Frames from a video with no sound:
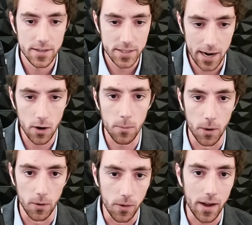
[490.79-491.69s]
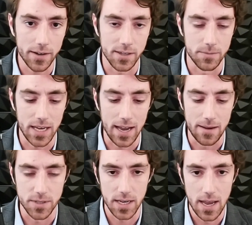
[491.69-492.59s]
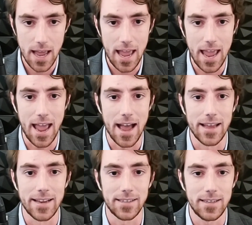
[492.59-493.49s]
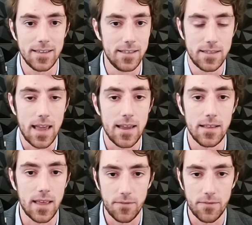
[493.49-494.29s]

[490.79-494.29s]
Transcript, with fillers: terrible luck sometimes, and they